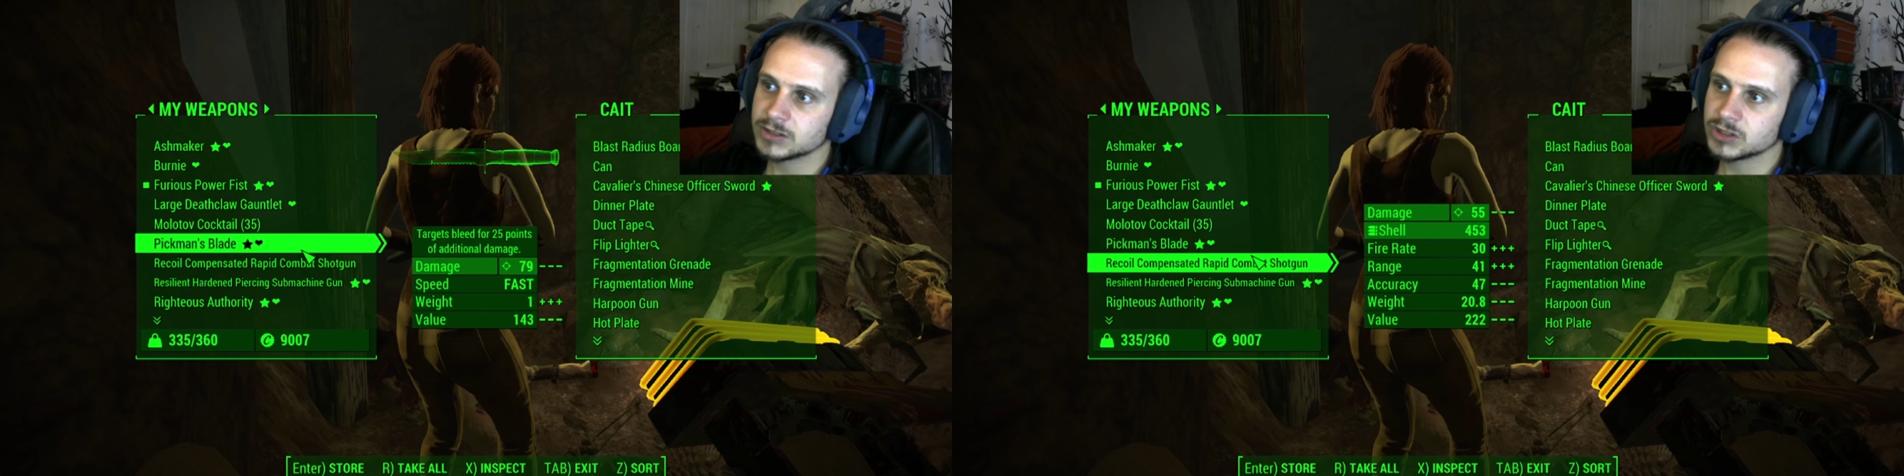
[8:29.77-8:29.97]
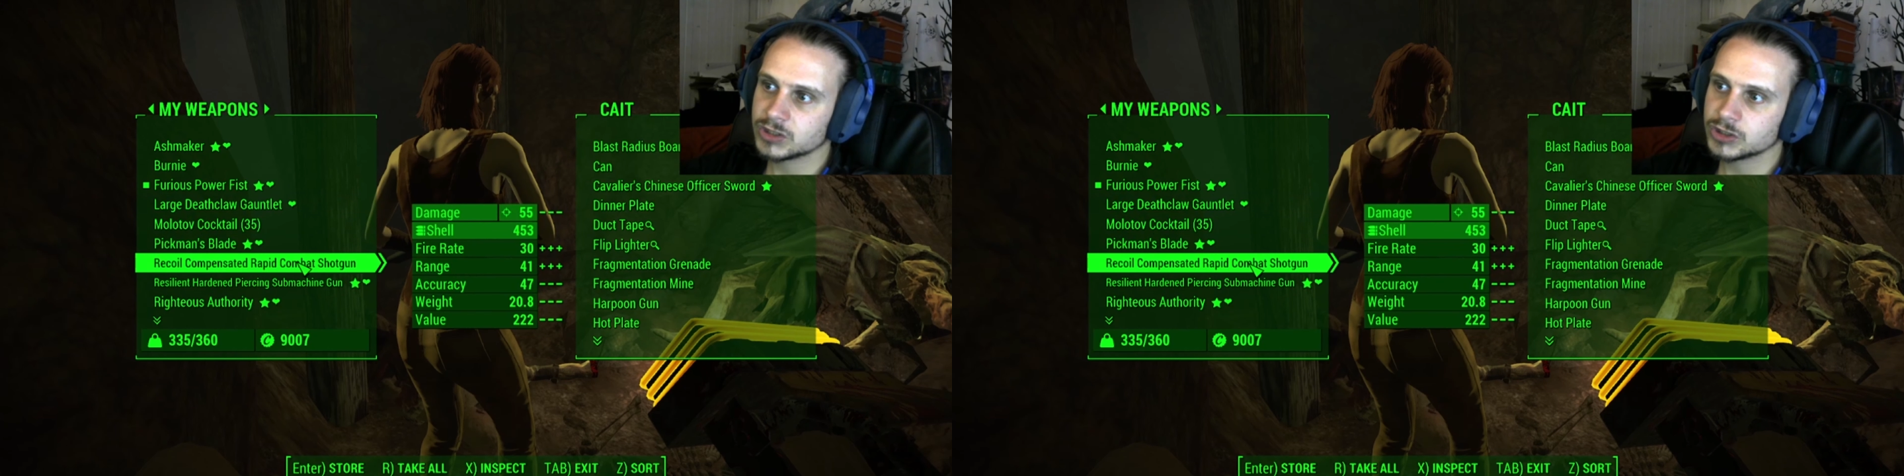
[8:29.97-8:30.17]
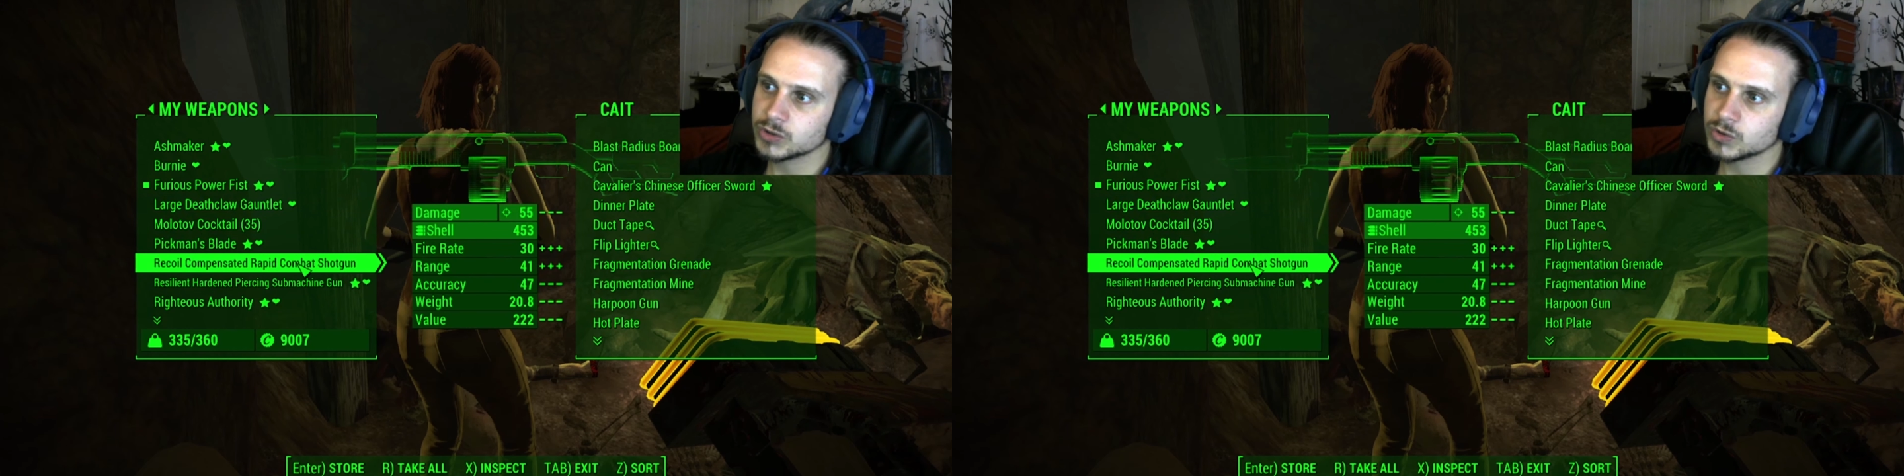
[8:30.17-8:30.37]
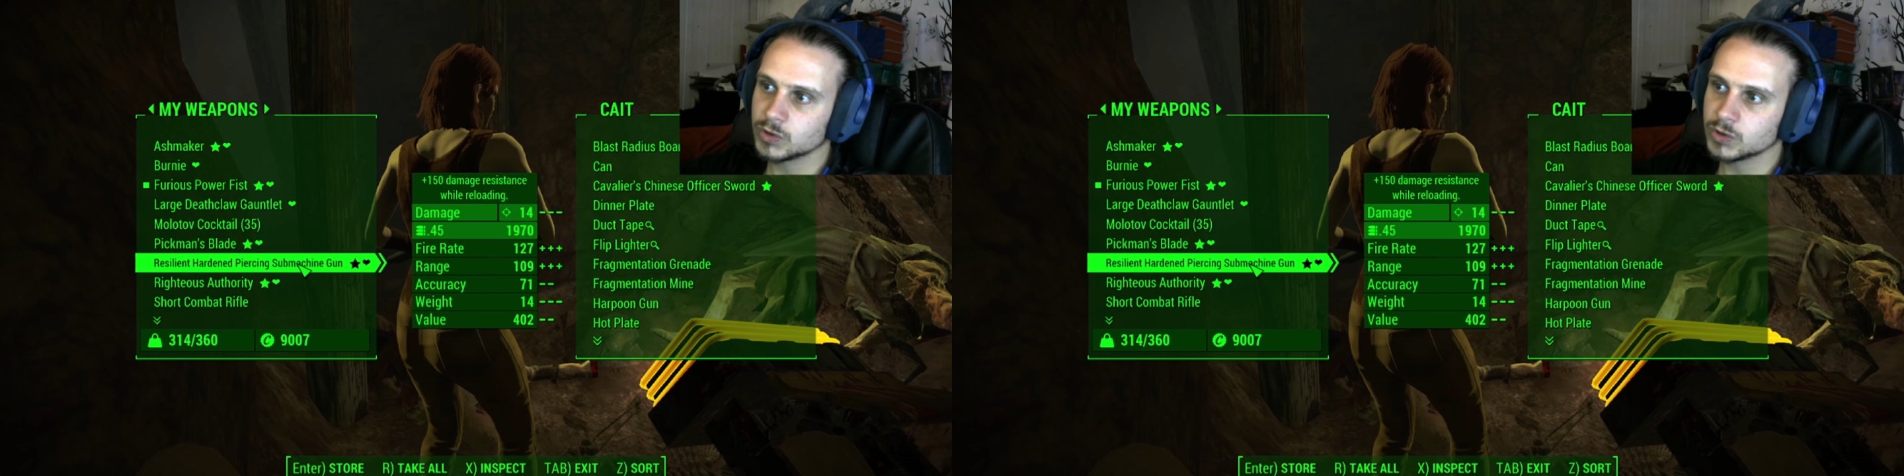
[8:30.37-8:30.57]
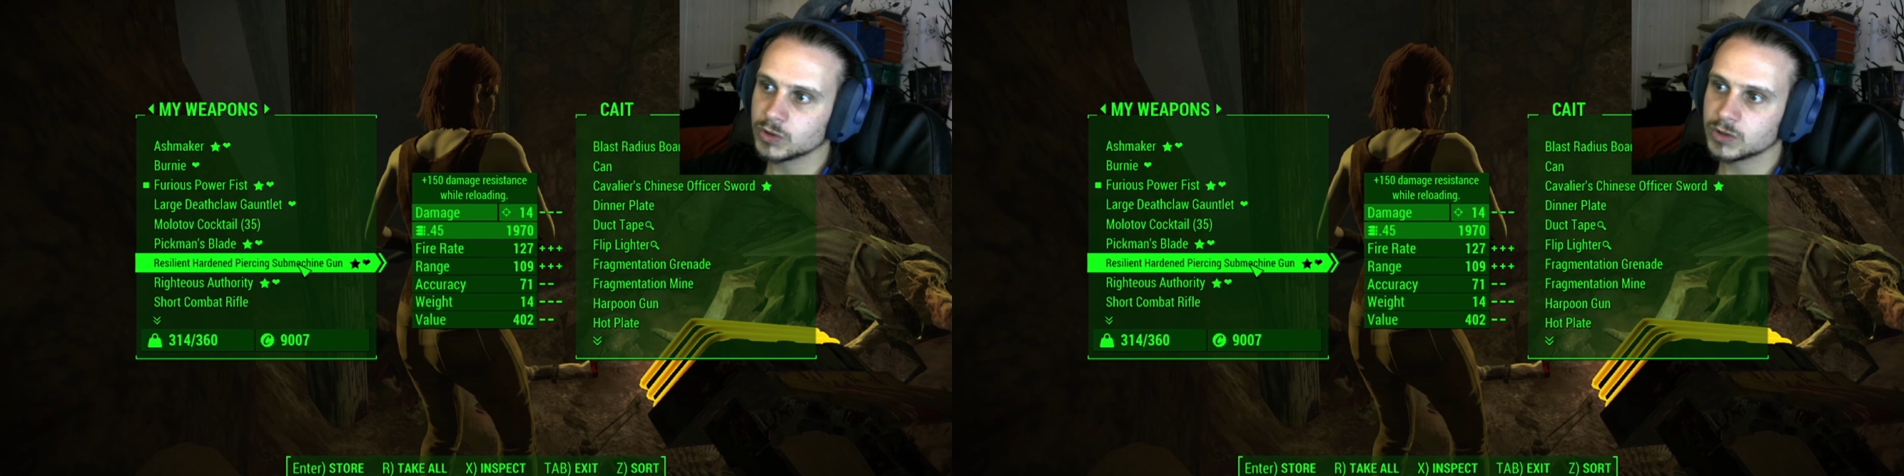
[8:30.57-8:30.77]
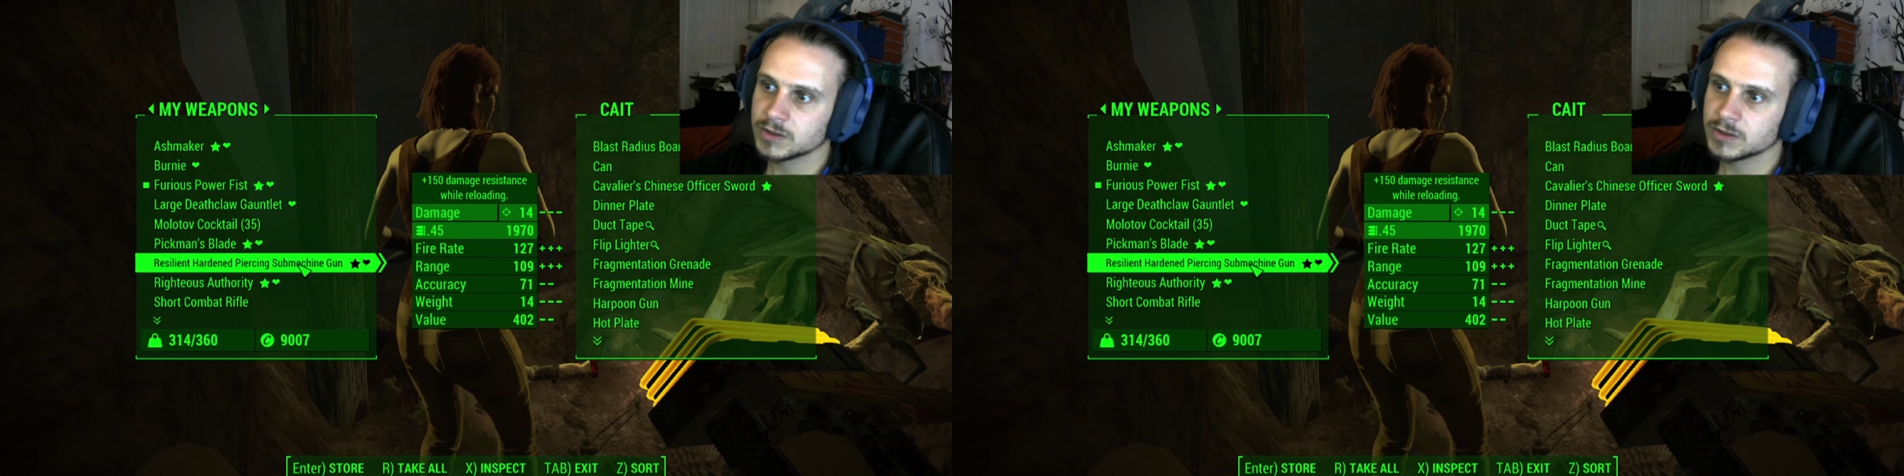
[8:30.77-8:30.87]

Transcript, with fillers: Sure.